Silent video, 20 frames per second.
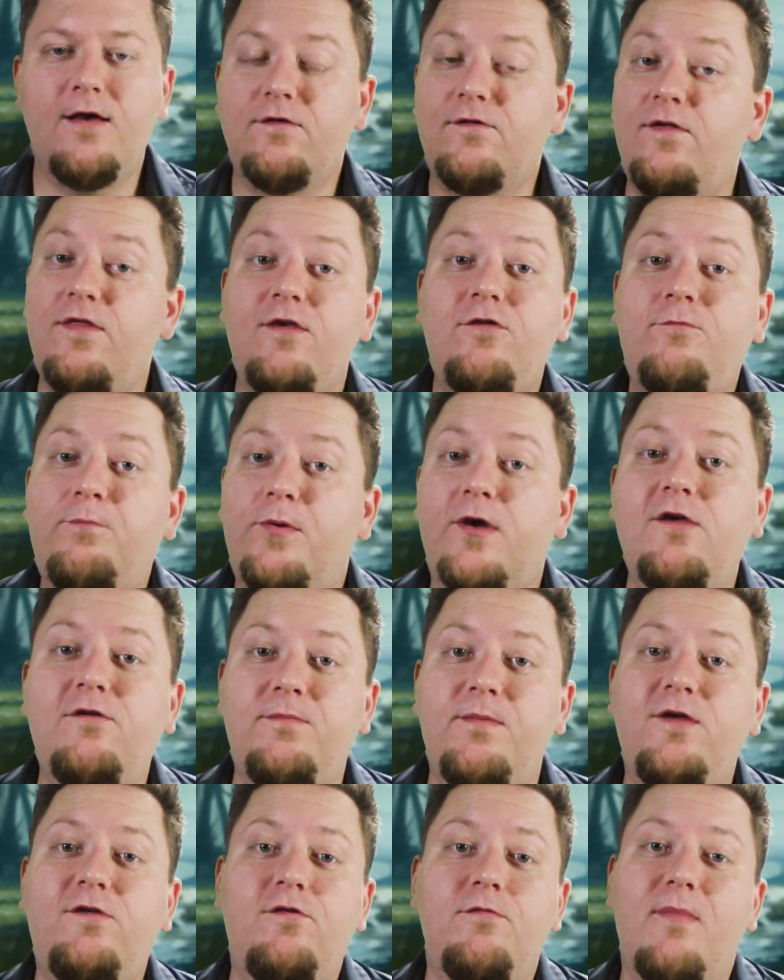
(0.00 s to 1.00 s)
So this brings
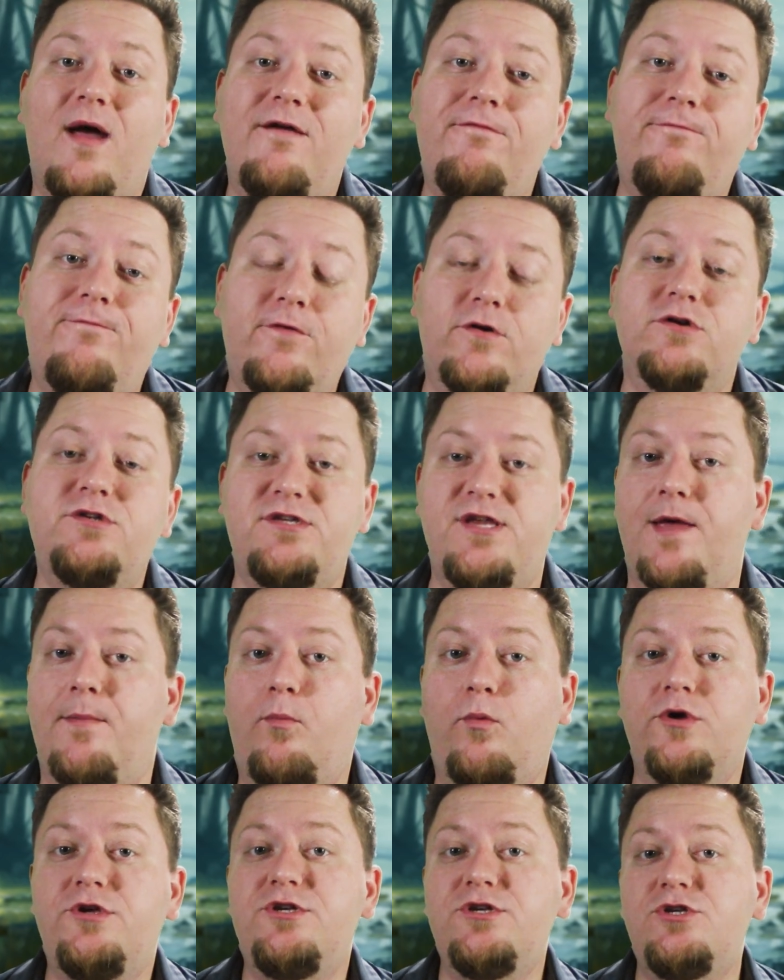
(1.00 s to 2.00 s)
me to my first tip,
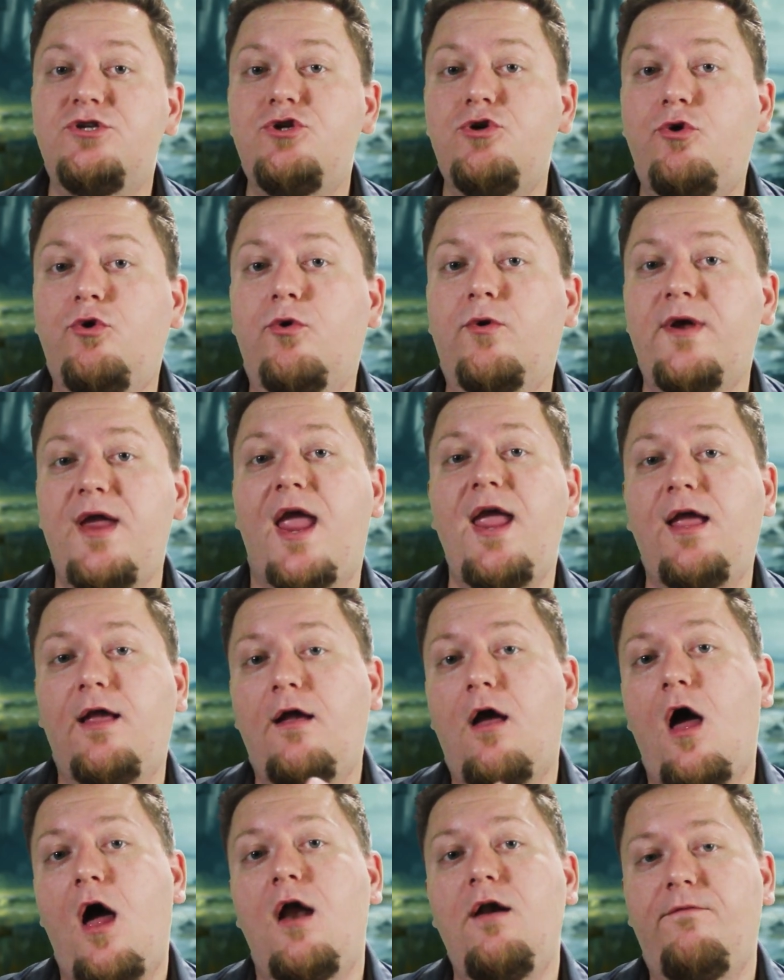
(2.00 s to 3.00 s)
which is to create
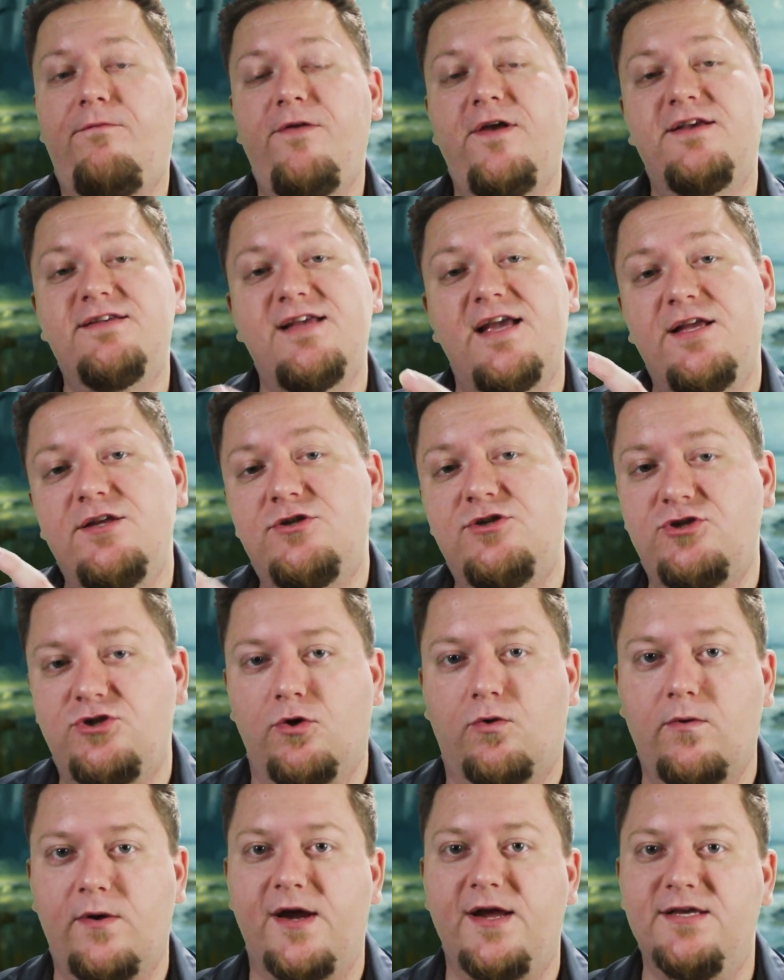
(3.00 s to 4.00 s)
conflicts in
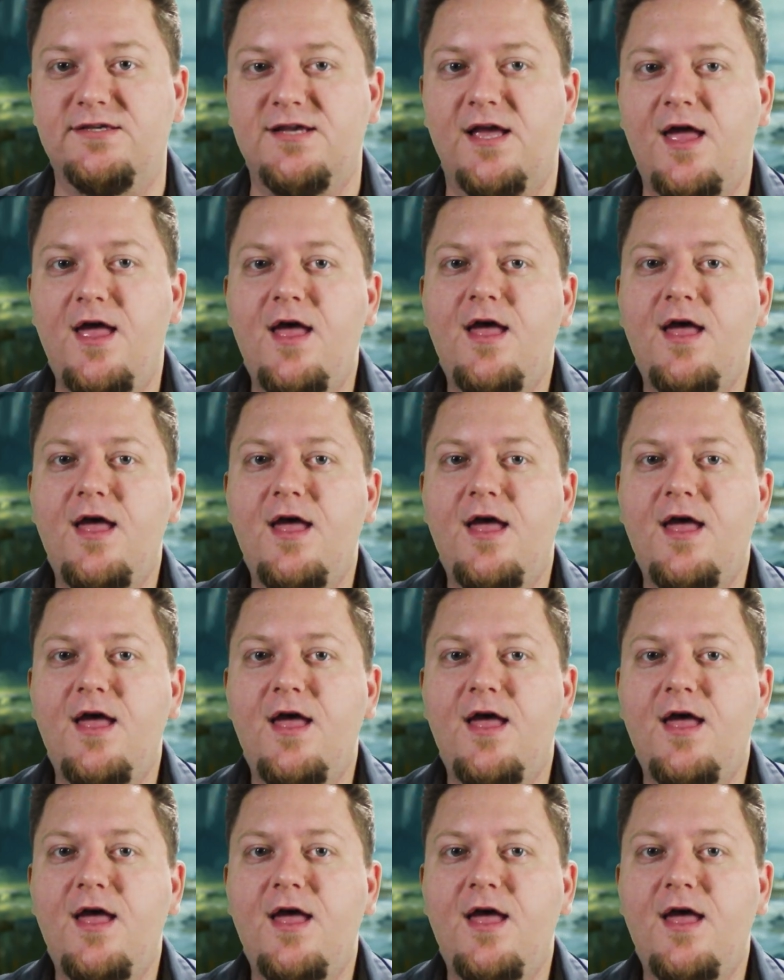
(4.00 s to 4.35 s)
stories